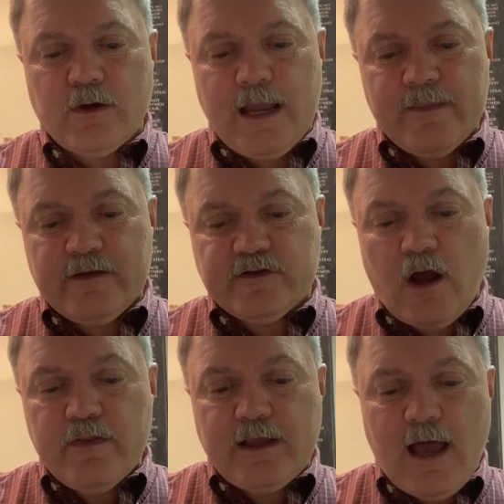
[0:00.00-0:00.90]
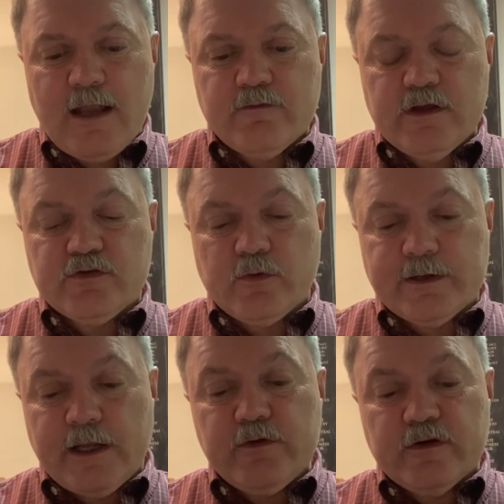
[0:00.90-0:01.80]
And they saw the God of Israel,
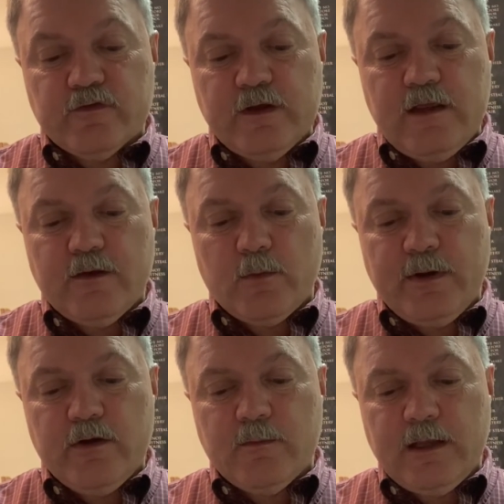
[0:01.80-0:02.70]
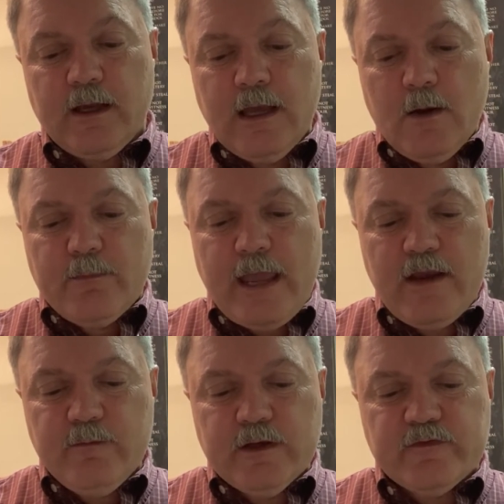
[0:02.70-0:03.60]
and under his feet there appeared to be a
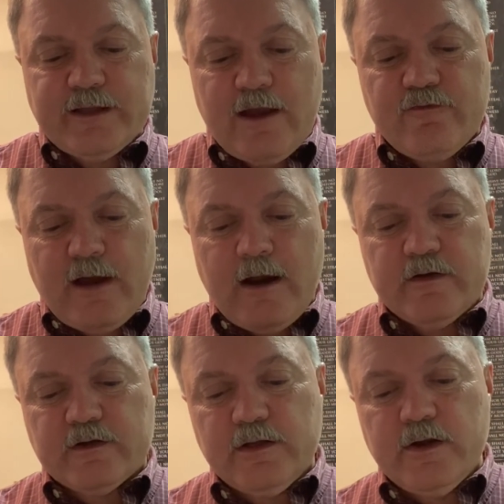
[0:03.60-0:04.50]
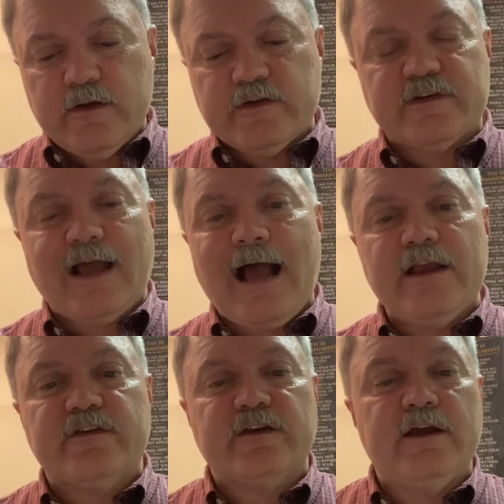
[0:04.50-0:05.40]
pavement of sapphire as clear as the sky
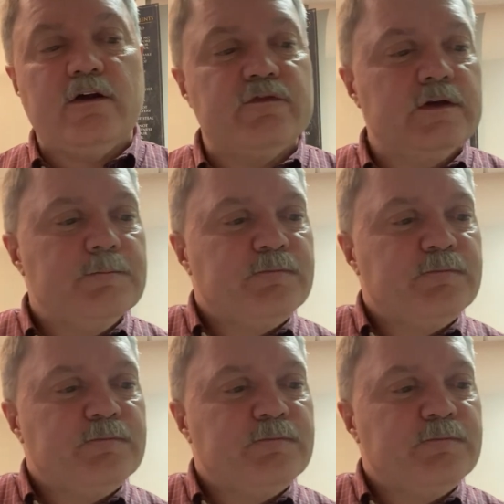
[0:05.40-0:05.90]
itself.